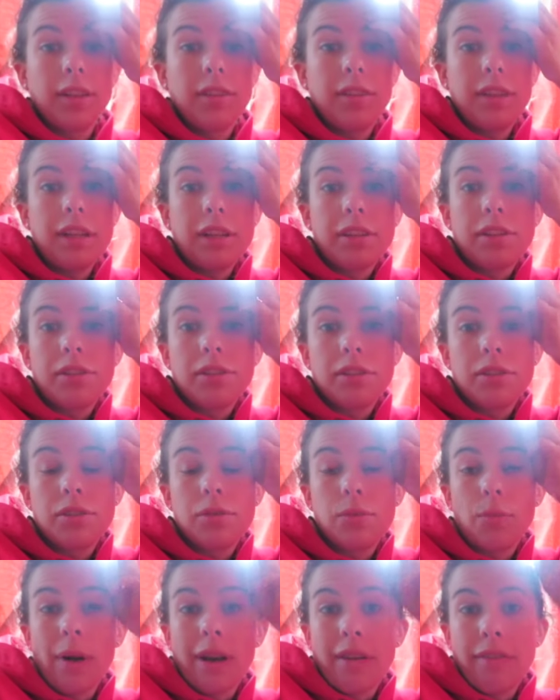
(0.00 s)
the others
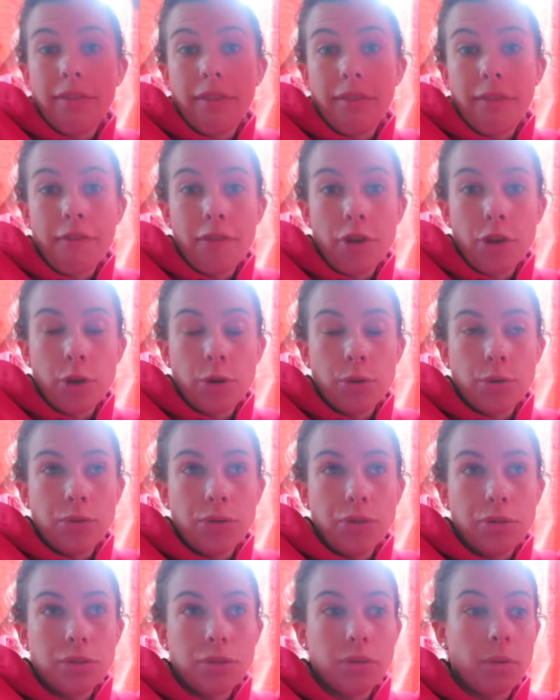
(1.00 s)
went for
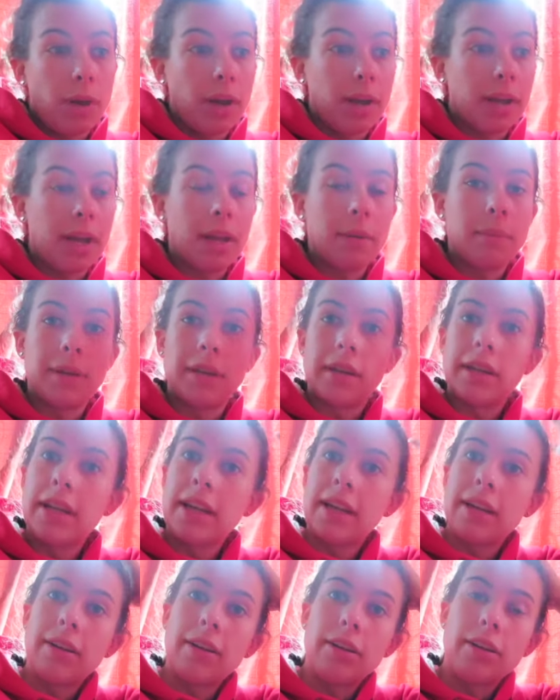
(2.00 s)
food, so I came in
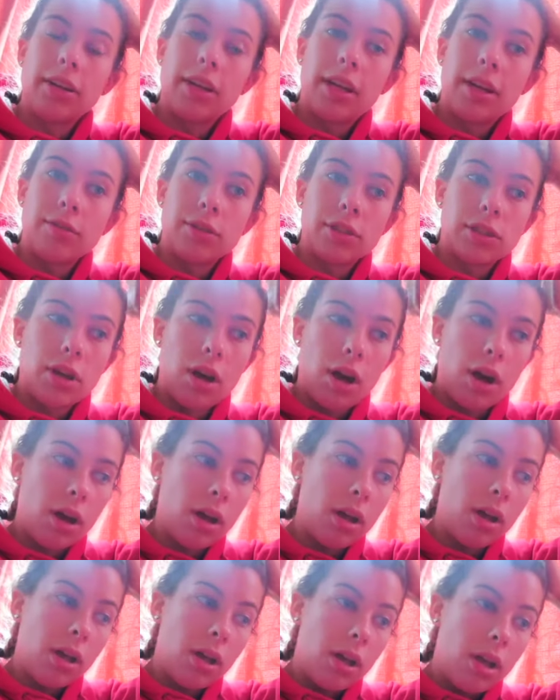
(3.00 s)
Kieran's
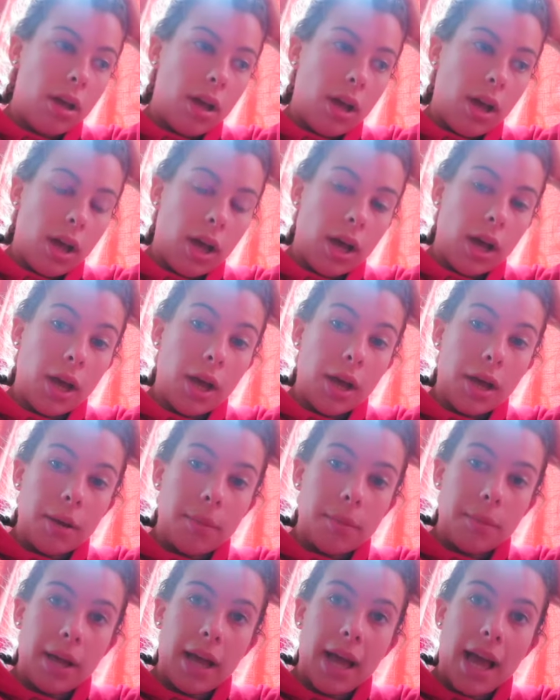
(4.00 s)
car
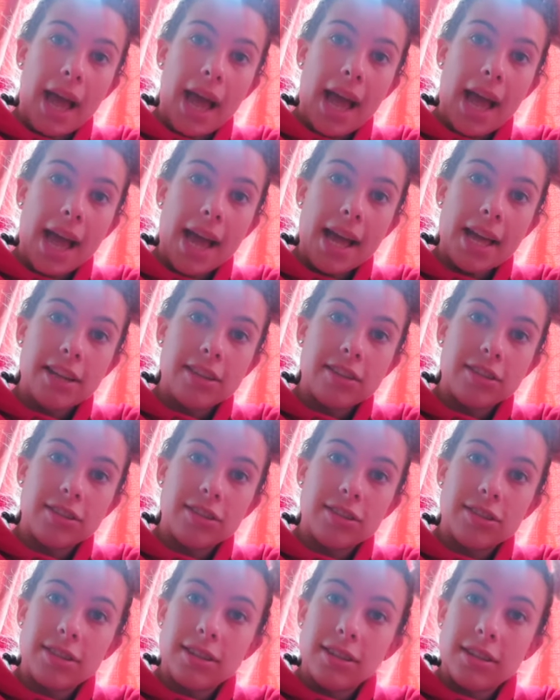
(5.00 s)
um,
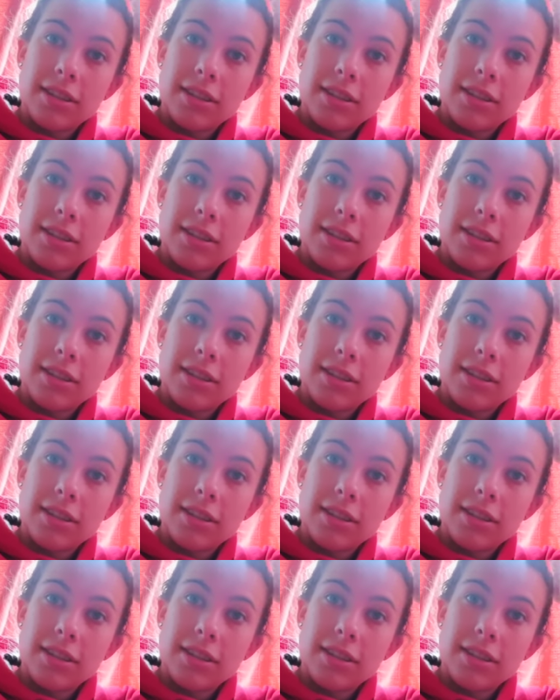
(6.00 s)
and